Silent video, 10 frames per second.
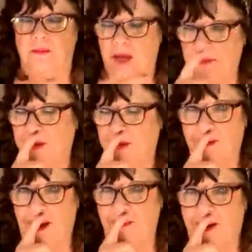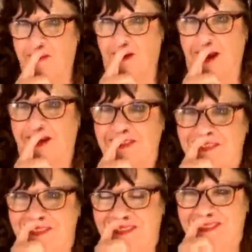I might cry.
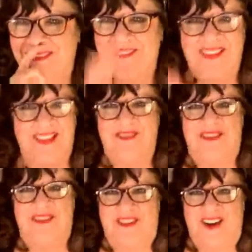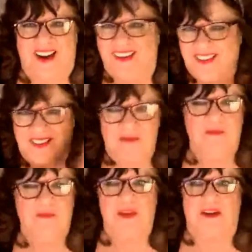I don't mean to cry.
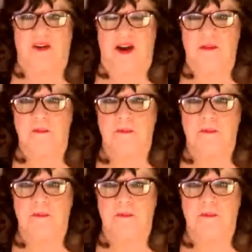Not gonna cry.